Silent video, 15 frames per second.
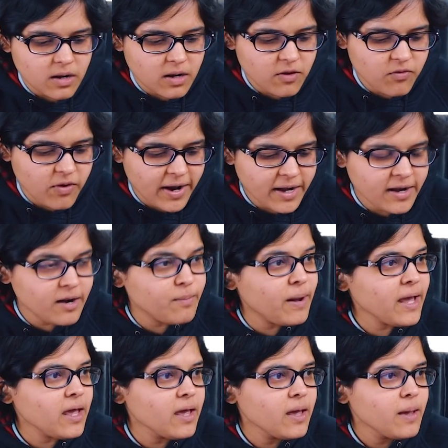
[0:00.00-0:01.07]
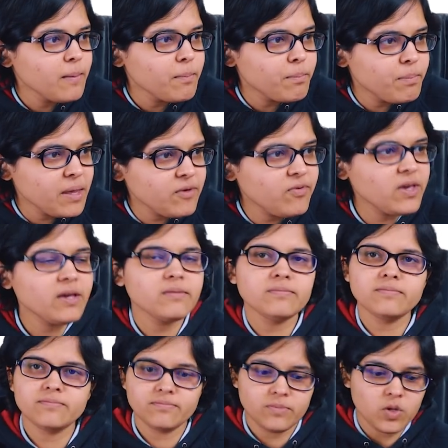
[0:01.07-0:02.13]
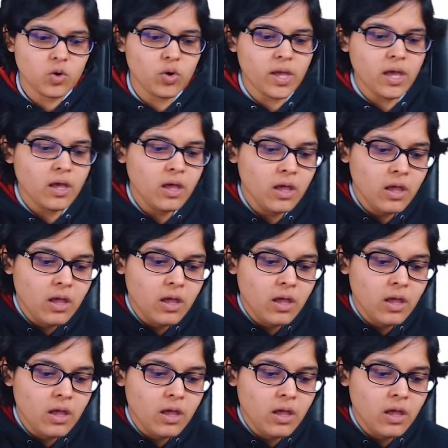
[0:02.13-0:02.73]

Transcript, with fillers: divided by PV. Okay.